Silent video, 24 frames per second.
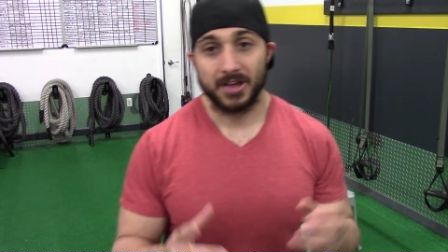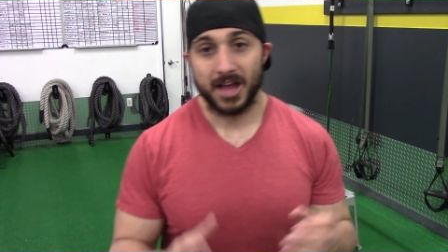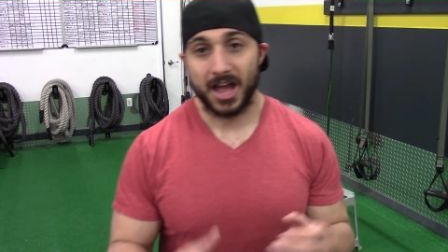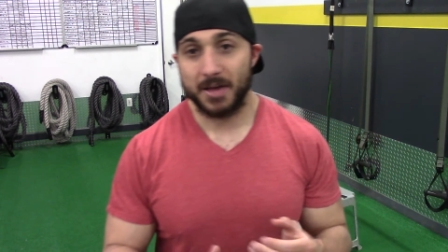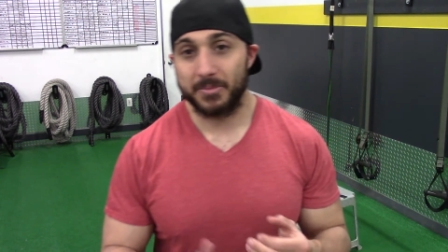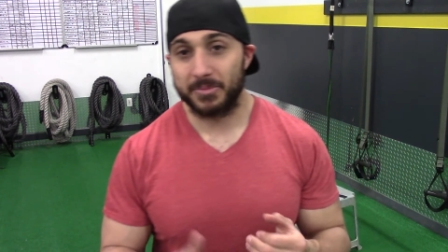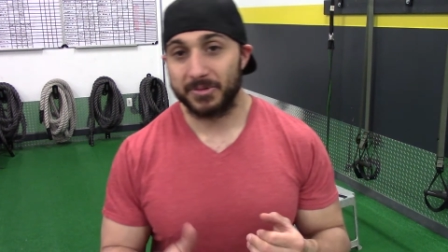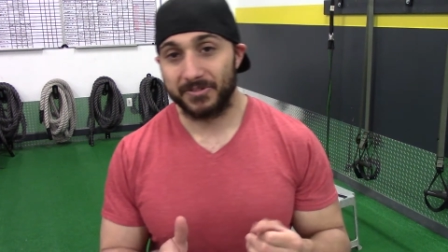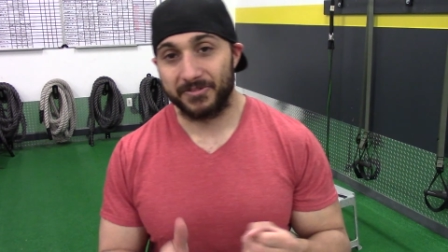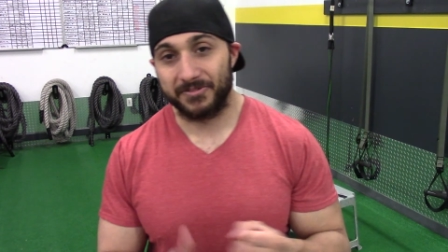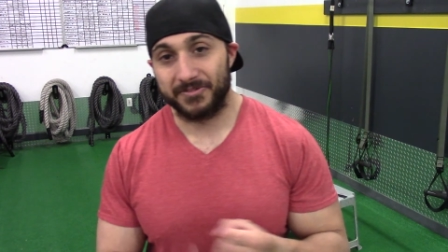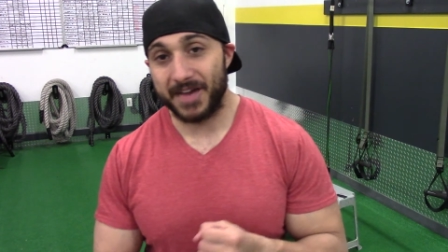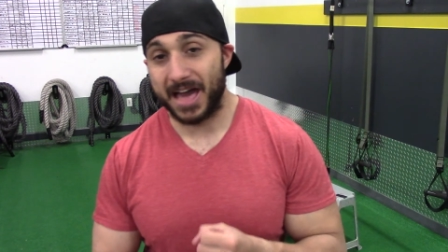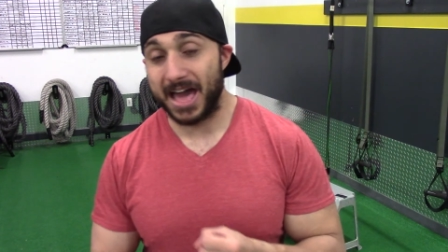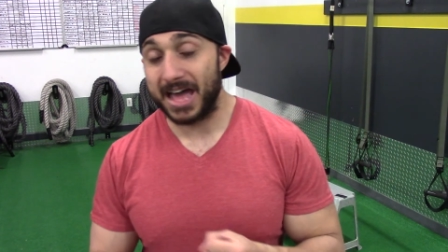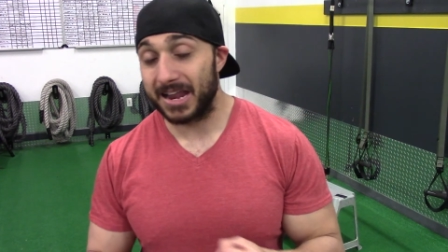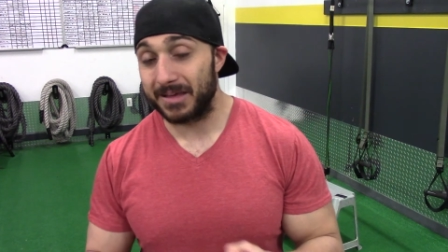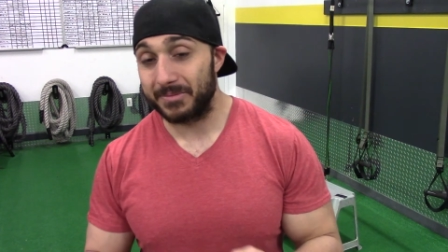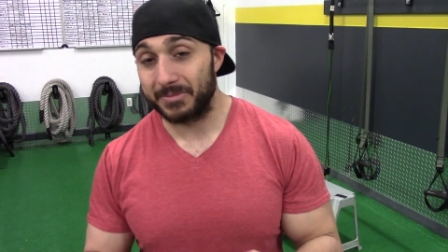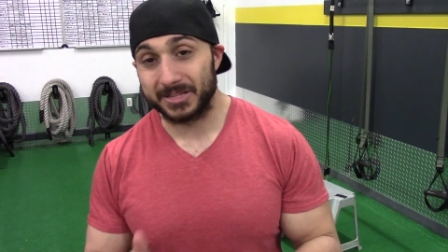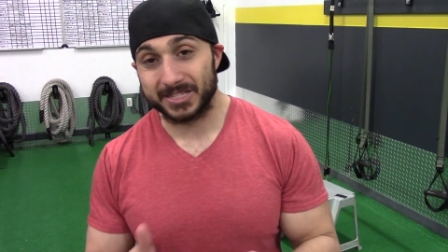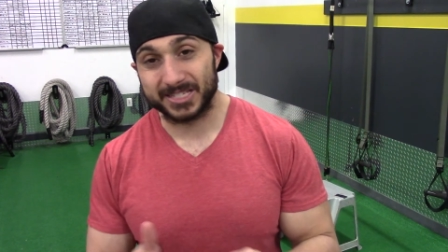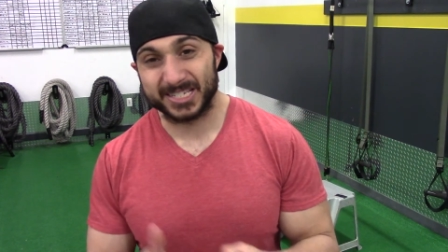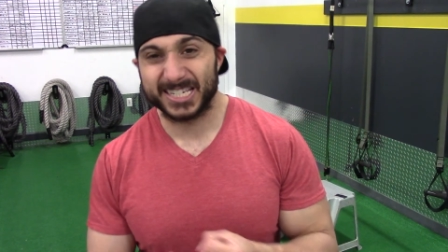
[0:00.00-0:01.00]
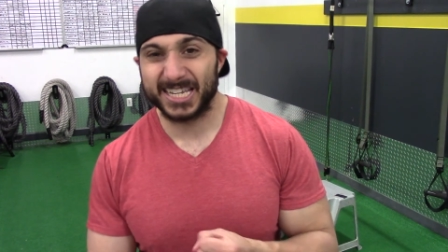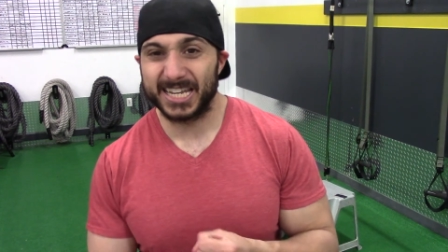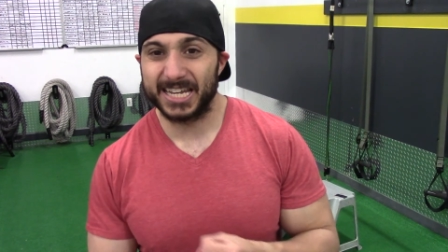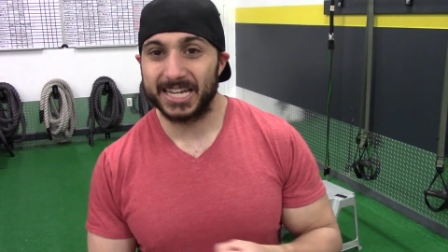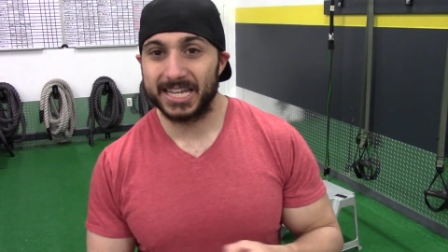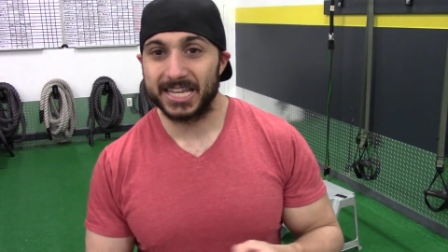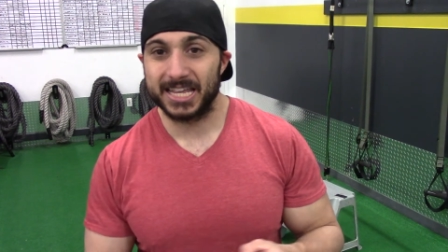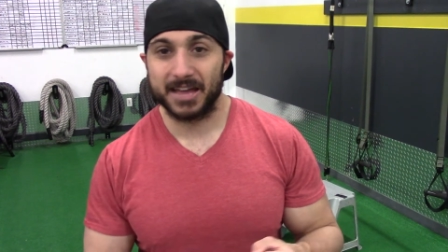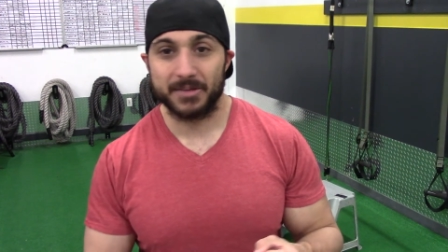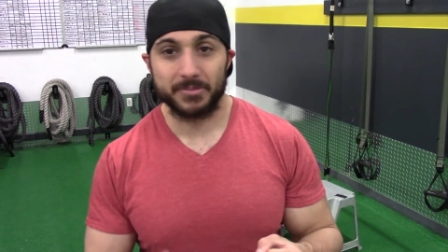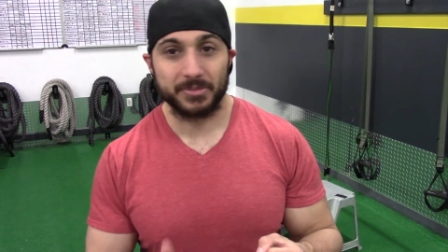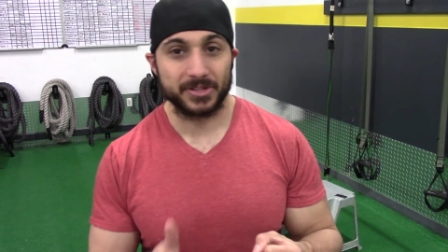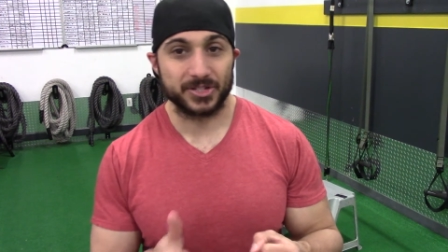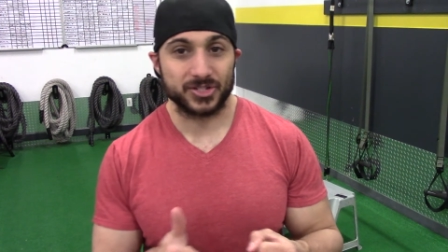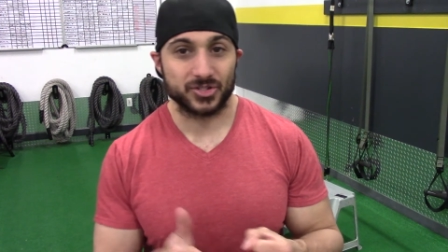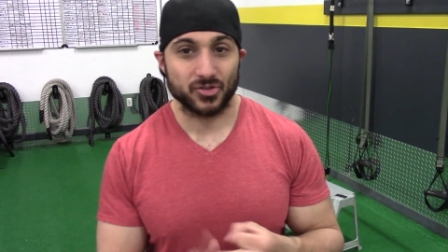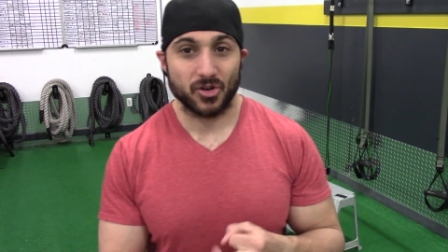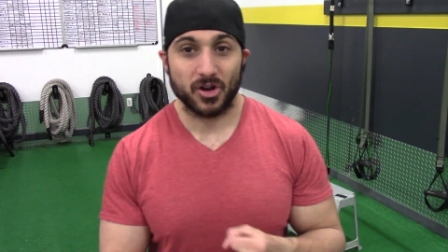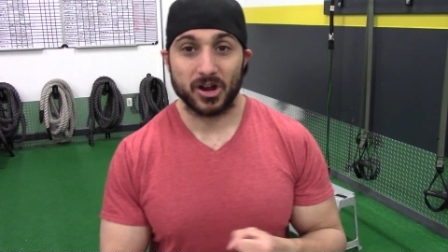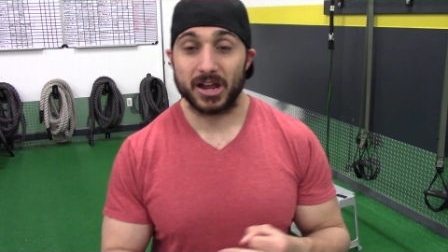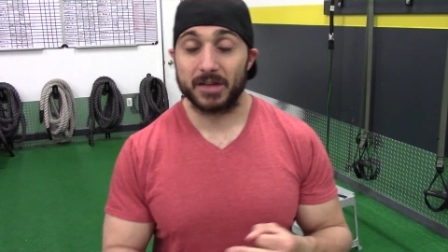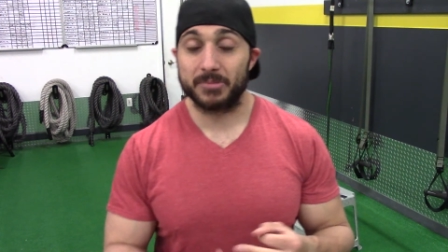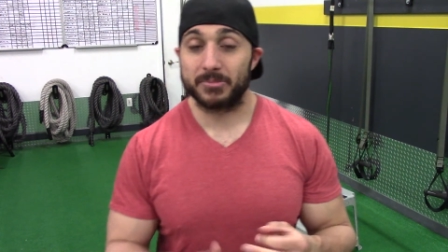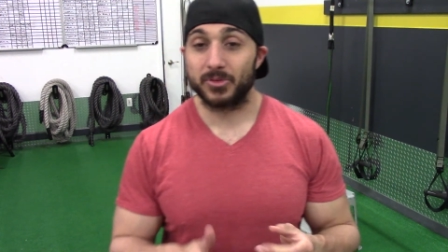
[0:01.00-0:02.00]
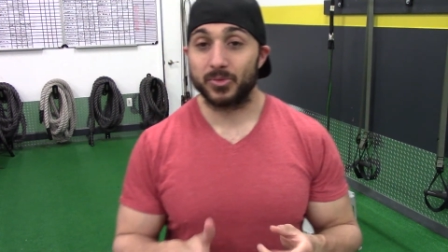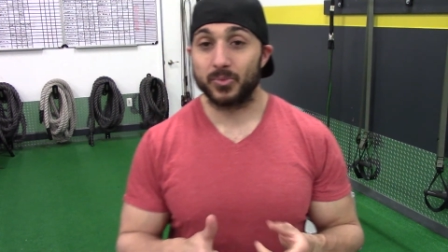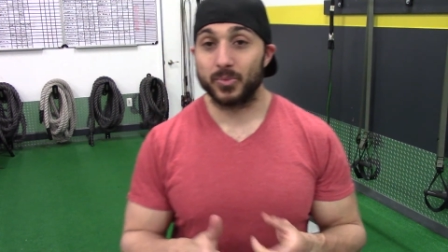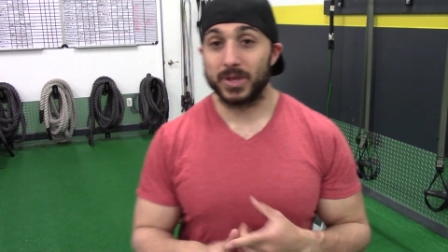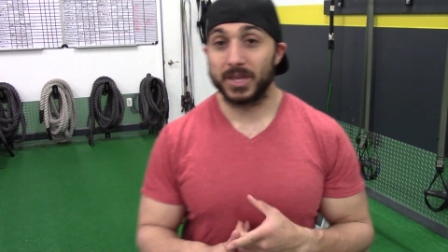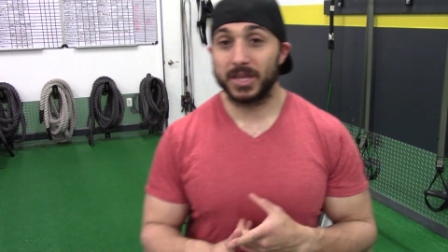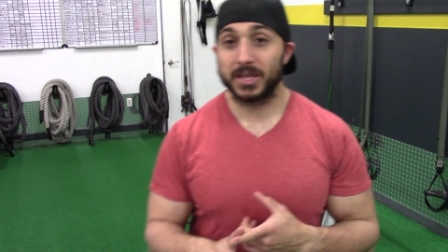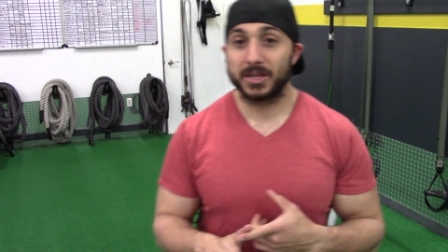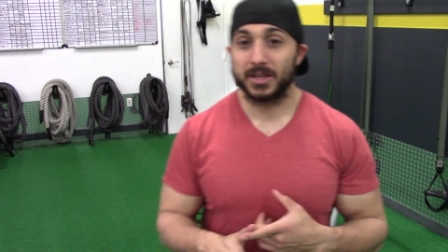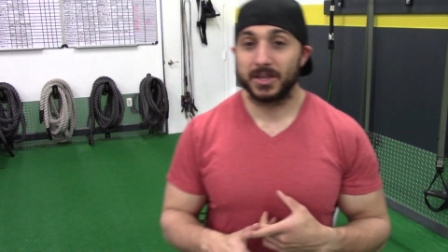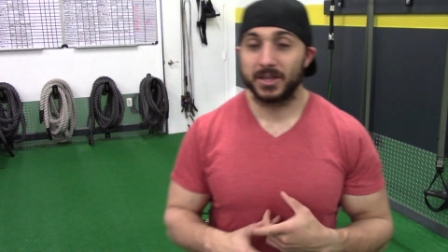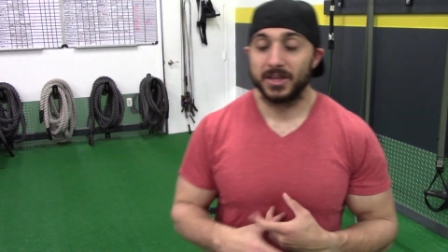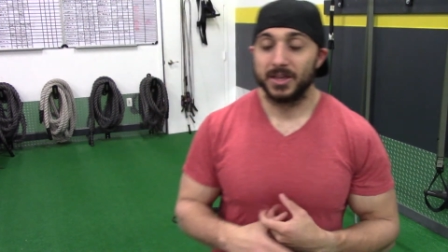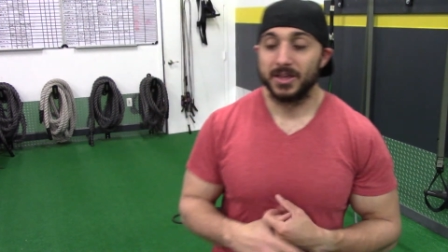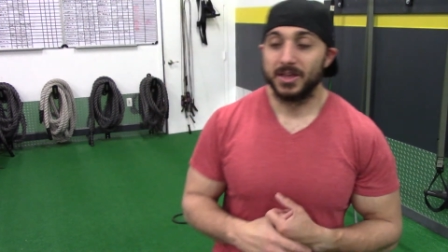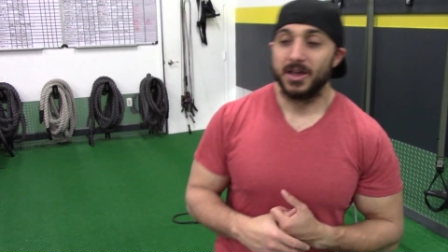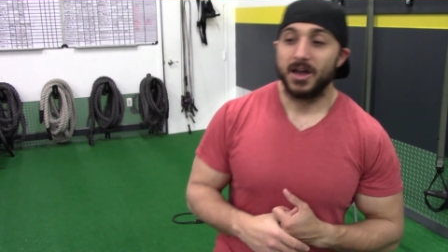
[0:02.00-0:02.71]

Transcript: I've been fat, I've been skinny, I've been strong, I've been weak.